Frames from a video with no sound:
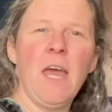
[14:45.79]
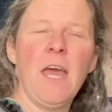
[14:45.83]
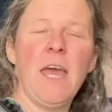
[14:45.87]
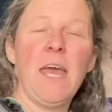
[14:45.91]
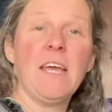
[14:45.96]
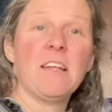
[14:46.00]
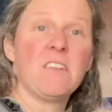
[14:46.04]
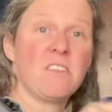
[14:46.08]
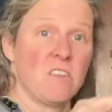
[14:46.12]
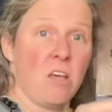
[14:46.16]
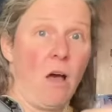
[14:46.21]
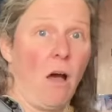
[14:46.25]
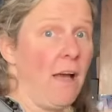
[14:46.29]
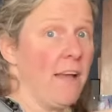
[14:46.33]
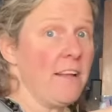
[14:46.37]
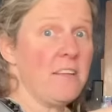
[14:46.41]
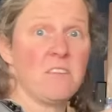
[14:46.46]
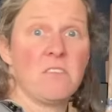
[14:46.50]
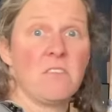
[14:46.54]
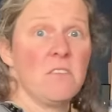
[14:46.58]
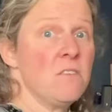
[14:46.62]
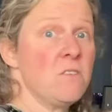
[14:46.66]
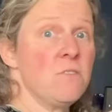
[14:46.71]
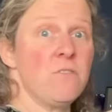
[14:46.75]
It
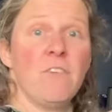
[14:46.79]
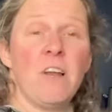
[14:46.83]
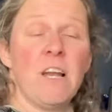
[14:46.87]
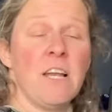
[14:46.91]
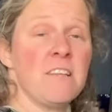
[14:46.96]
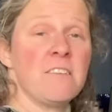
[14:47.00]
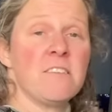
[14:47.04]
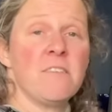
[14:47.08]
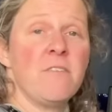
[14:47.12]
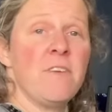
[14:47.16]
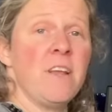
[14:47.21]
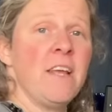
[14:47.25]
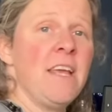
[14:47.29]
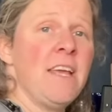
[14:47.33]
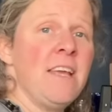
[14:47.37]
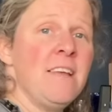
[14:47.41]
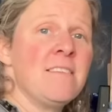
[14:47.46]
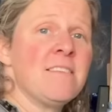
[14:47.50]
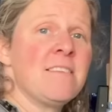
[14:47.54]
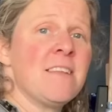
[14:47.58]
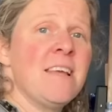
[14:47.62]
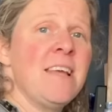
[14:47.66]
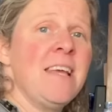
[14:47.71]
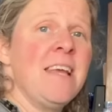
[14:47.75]
tightens relatively
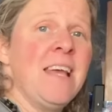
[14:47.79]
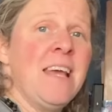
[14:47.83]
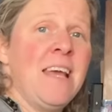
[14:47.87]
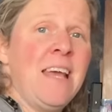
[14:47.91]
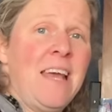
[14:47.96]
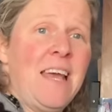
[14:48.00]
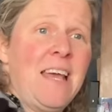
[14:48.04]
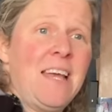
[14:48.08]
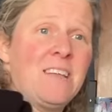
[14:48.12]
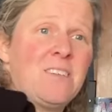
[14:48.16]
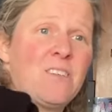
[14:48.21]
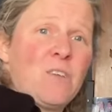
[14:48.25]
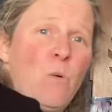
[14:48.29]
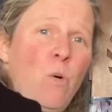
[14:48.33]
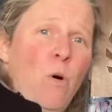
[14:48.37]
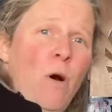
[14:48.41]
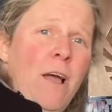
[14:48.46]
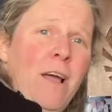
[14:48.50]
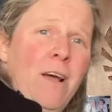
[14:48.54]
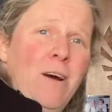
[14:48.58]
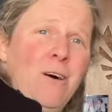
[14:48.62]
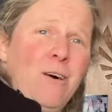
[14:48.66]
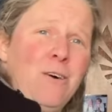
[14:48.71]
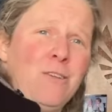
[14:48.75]
easily. It's
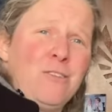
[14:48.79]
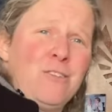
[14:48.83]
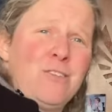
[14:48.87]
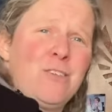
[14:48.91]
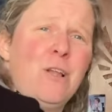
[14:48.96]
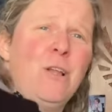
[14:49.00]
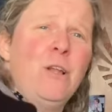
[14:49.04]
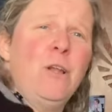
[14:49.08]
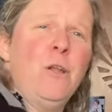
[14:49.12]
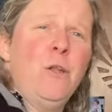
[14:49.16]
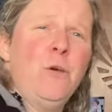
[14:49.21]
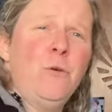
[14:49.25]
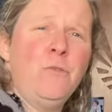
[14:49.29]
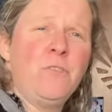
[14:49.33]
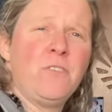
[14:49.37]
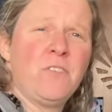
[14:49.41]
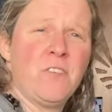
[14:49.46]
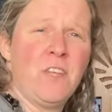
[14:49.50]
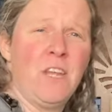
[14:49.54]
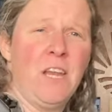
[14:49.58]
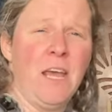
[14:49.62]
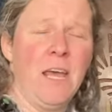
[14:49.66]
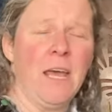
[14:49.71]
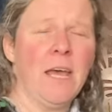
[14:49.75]
quite hard to
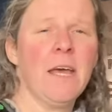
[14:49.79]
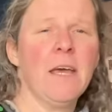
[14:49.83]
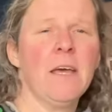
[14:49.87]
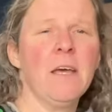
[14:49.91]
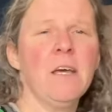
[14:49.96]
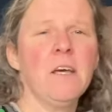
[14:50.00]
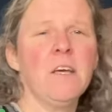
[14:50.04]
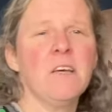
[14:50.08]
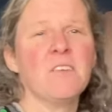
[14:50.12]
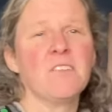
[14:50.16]
loosen it.